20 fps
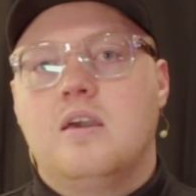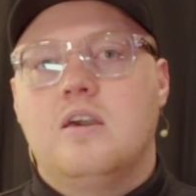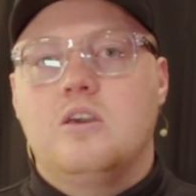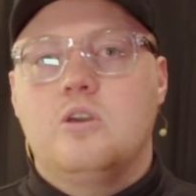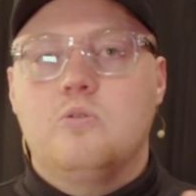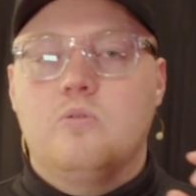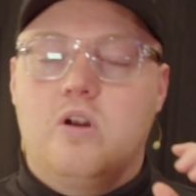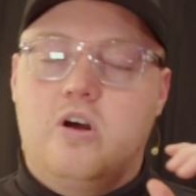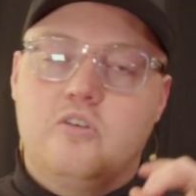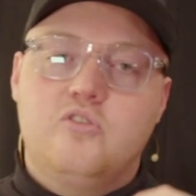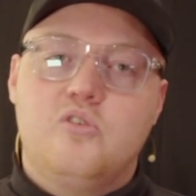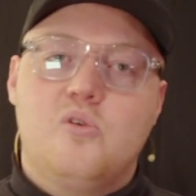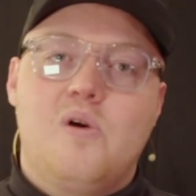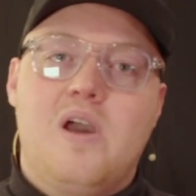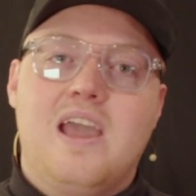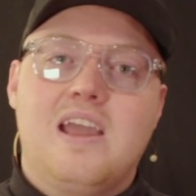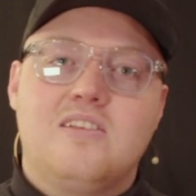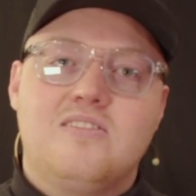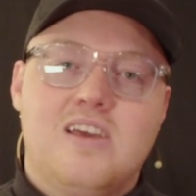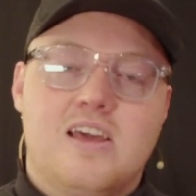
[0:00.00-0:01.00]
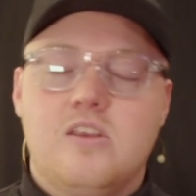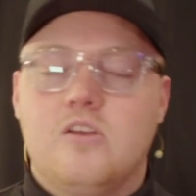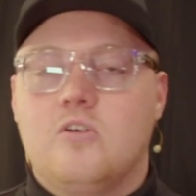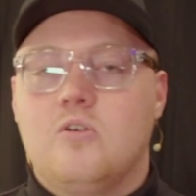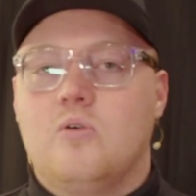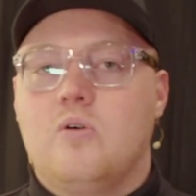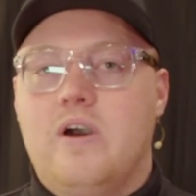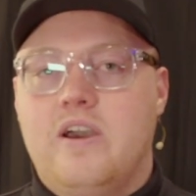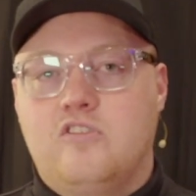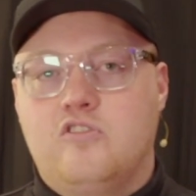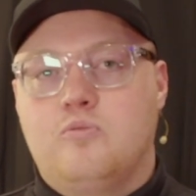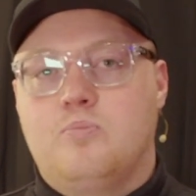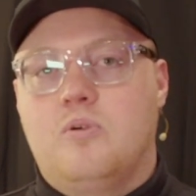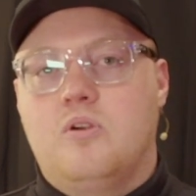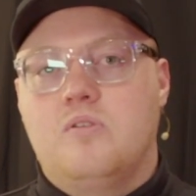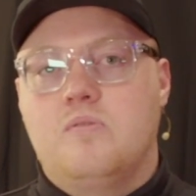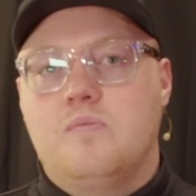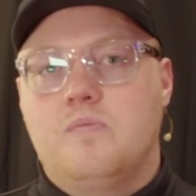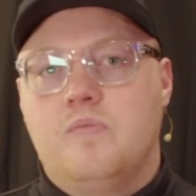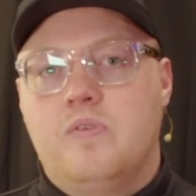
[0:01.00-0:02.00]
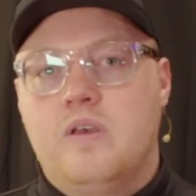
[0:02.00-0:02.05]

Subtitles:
You are also a technical expert.